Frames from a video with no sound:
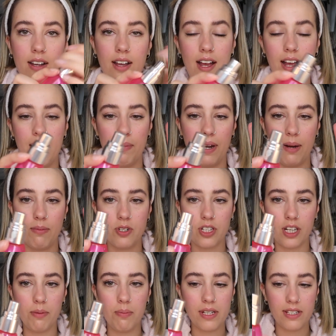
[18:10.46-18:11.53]
And I'm
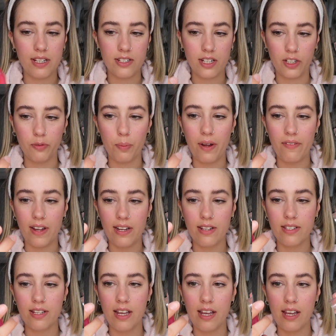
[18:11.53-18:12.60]
just going to mist this all over my
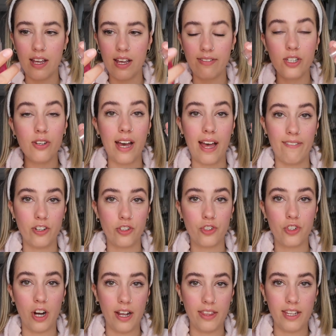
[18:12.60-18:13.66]
face. If you haven't
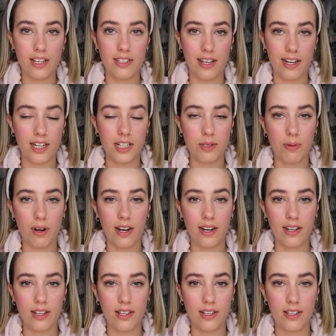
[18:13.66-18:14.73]
tried this setting
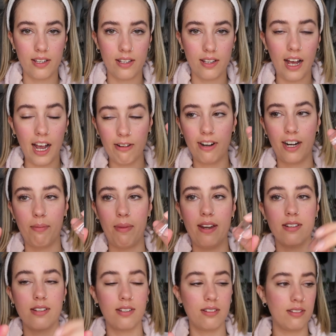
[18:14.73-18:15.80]
spray, I
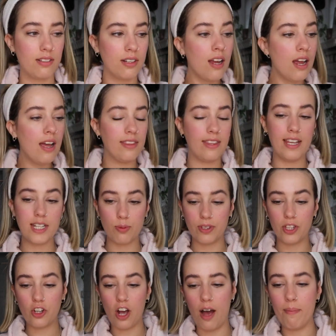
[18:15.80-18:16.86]
recommend. This
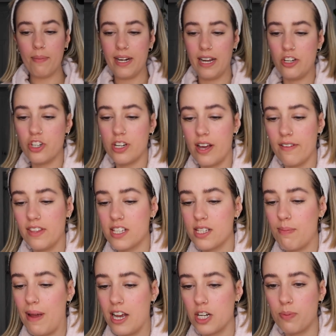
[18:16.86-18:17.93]
with the combination of the
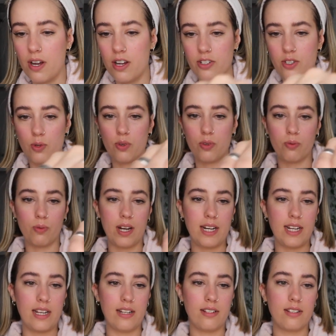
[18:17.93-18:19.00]
Smashbox
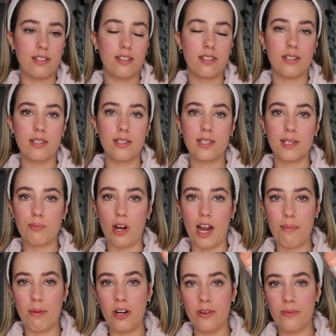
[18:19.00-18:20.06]
Radiance
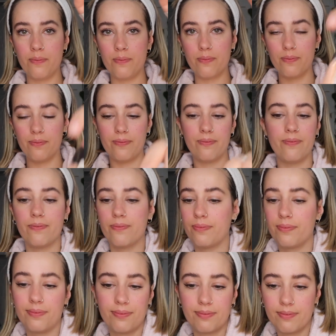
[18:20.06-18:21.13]
Primer
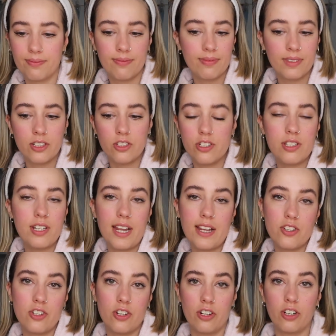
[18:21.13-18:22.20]
just
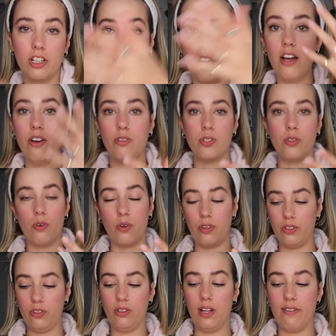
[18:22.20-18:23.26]
takes your glow to a
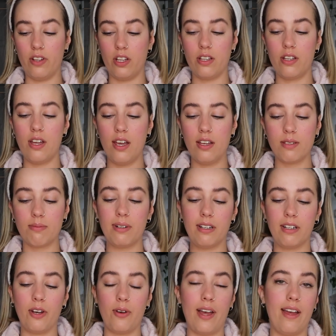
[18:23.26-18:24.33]
whole new level. I'm
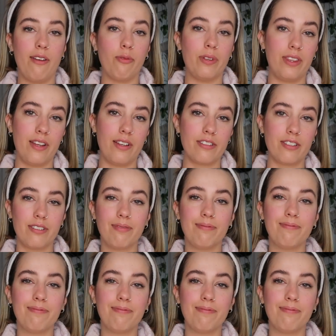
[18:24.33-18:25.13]
going to go ahead with this.